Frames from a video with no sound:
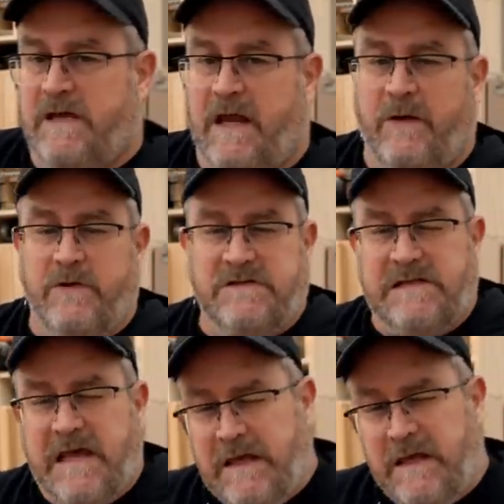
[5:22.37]
And I was
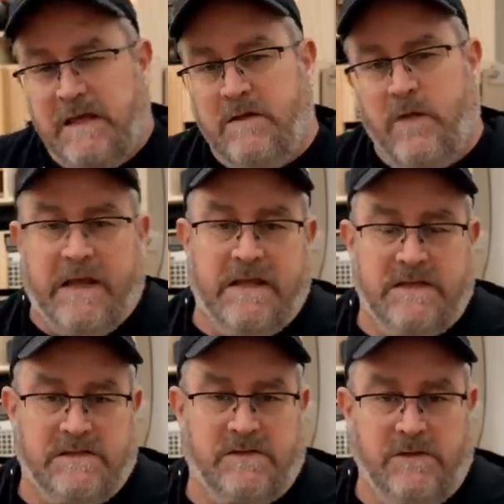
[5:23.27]
liking the way
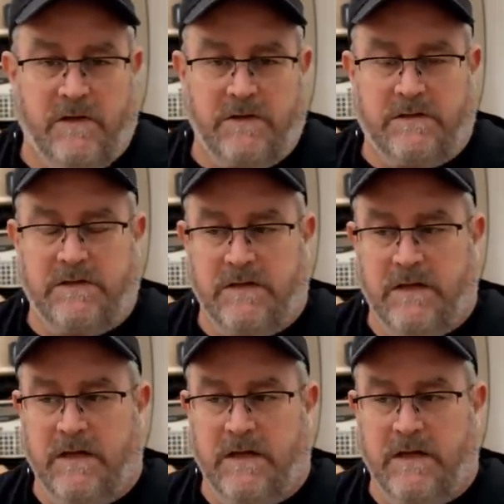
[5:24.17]
this looked